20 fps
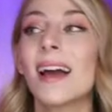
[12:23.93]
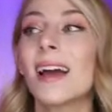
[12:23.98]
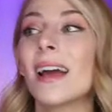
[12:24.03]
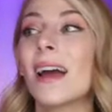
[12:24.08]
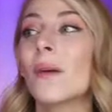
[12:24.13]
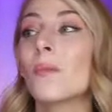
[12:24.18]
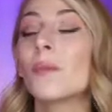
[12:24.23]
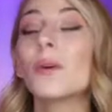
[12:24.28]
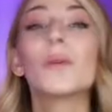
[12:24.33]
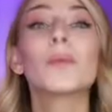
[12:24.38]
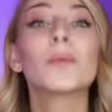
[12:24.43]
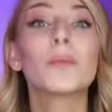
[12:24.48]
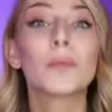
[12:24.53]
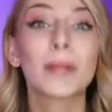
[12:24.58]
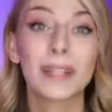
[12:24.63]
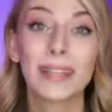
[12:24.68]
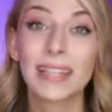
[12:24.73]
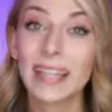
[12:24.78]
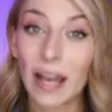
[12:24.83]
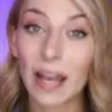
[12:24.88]
will
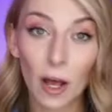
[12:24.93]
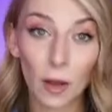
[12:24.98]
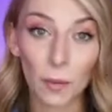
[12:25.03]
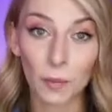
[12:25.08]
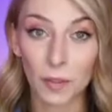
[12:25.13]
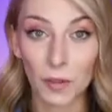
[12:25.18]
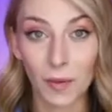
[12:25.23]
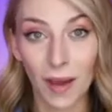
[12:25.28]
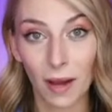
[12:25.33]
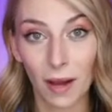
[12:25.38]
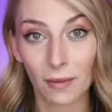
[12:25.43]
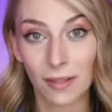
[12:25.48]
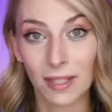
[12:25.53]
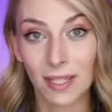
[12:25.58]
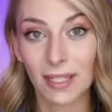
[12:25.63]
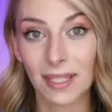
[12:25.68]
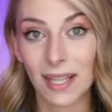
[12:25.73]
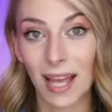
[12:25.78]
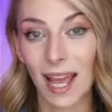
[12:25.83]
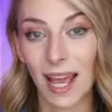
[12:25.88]
really help you out
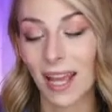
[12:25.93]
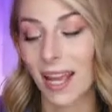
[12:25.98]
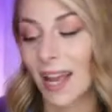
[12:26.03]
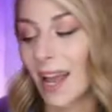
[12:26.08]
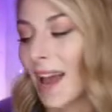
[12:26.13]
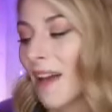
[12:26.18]
today.